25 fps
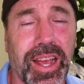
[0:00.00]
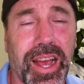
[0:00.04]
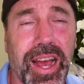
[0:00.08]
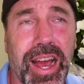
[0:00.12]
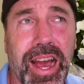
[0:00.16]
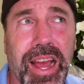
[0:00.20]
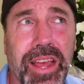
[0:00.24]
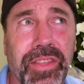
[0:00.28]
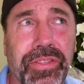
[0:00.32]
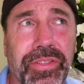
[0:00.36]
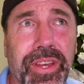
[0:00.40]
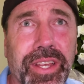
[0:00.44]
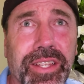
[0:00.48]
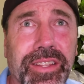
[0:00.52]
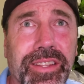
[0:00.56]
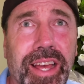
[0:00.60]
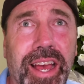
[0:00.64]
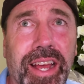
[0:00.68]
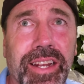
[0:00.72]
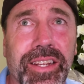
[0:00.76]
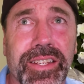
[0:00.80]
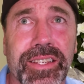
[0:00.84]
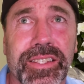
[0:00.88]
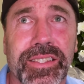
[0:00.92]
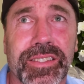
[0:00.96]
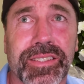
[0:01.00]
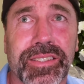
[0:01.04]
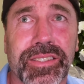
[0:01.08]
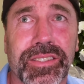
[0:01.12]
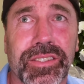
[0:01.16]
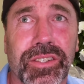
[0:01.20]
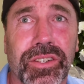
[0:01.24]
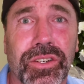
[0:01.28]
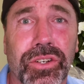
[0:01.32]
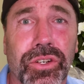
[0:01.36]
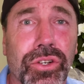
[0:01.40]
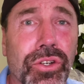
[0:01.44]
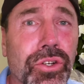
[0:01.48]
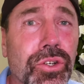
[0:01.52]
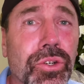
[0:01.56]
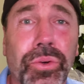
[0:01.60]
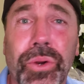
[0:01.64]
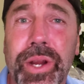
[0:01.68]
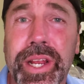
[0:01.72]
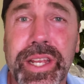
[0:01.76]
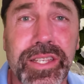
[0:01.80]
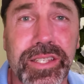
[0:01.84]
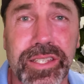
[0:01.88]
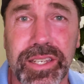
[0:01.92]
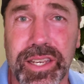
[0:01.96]
I think that is
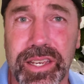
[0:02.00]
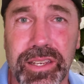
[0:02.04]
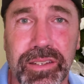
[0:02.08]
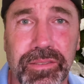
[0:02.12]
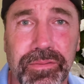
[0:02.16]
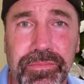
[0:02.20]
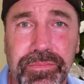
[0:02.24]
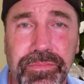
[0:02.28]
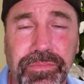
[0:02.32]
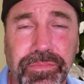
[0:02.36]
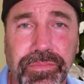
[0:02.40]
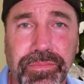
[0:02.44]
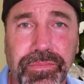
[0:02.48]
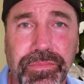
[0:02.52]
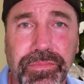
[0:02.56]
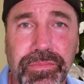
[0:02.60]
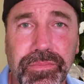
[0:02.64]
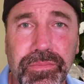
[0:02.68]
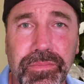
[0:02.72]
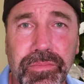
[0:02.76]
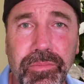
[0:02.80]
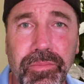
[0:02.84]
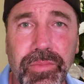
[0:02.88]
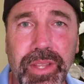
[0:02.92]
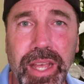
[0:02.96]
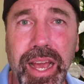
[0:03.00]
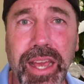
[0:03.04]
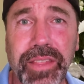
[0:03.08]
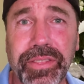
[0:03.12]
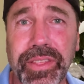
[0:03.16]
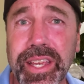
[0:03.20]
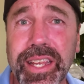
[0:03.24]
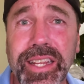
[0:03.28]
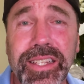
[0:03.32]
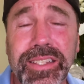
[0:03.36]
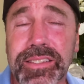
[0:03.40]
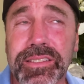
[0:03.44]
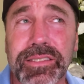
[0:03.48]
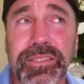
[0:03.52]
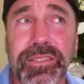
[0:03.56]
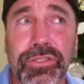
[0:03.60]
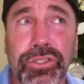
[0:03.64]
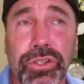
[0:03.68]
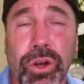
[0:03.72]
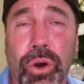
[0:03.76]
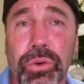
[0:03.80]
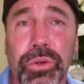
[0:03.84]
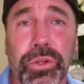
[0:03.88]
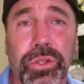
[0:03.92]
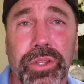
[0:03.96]
crazy. I think it's
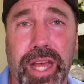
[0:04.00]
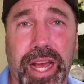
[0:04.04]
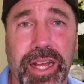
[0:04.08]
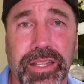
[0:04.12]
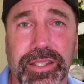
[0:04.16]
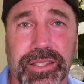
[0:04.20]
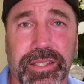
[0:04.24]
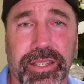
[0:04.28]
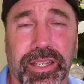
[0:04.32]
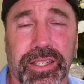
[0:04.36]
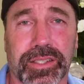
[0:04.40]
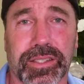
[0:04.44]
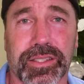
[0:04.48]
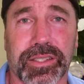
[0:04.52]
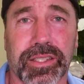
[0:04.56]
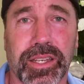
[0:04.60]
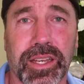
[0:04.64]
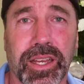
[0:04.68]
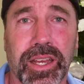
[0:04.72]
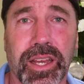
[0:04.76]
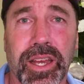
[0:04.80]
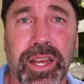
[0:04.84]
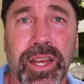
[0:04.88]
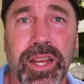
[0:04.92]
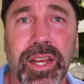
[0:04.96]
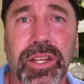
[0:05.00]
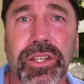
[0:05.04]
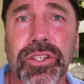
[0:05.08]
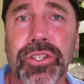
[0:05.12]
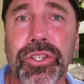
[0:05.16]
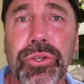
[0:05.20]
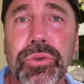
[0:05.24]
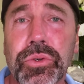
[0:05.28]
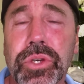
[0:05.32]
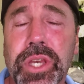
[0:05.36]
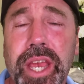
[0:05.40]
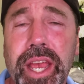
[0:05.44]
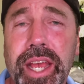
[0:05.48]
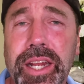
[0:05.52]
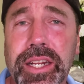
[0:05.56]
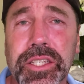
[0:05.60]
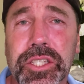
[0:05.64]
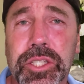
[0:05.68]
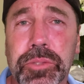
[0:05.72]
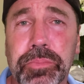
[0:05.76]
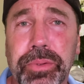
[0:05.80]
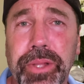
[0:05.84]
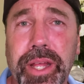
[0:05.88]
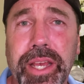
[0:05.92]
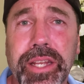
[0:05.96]
total nonsense. You can't
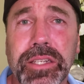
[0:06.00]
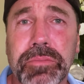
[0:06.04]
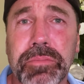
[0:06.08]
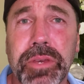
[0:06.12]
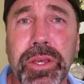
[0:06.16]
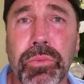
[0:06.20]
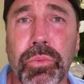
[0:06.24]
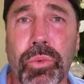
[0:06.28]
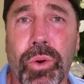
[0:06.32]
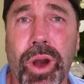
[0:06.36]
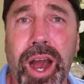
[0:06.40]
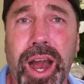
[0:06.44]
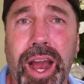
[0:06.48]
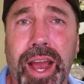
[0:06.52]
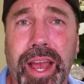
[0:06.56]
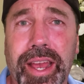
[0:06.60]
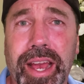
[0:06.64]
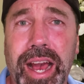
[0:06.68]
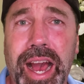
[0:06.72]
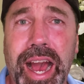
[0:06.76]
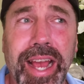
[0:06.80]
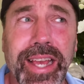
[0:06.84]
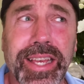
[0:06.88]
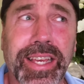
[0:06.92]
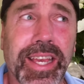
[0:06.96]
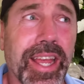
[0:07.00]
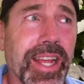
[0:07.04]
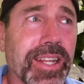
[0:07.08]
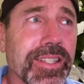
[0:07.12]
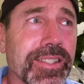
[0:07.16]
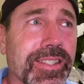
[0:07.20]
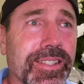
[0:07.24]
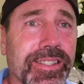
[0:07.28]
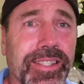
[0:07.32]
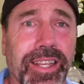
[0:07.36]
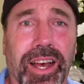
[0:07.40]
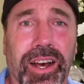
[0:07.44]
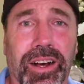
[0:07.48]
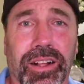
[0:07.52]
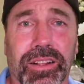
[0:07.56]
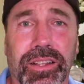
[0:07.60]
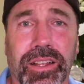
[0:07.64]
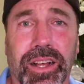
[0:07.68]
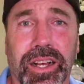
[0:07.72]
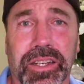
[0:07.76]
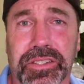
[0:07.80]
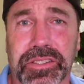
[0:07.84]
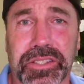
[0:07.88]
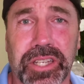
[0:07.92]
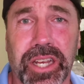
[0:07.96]
explain to me why I can't sell
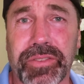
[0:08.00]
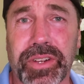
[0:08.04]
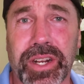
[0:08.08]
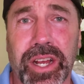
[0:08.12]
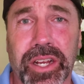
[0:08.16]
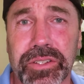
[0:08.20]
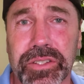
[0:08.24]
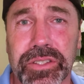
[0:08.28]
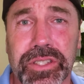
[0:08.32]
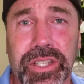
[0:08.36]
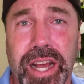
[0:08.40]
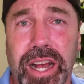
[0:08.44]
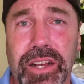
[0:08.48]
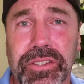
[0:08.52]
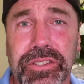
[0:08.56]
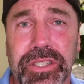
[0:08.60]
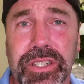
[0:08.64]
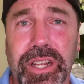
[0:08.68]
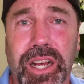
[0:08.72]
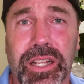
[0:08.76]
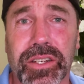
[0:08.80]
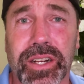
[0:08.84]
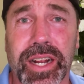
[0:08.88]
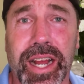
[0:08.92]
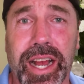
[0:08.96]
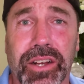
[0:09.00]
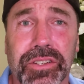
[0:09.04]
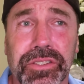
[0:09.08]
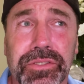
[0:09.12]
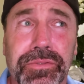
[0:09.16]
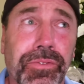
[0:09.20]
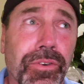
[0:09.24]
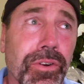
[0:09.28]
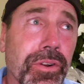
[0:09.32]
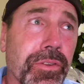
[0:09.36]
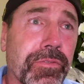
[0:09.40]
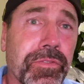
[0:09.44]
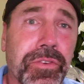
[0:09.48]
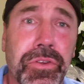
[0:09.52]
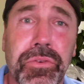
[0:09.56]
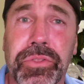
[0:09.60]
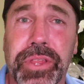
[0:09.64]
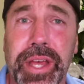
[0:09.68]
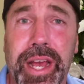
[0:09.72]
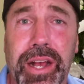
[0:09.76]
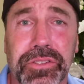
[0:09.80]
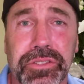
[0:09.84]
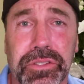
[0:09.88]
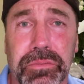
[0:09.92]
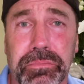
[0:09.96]
a $700,000 house for a few
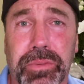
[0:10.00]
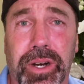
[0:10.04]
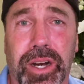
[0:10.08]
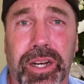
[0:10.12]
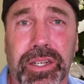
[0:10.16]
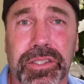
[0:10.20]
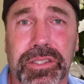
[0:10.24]
$1,000s.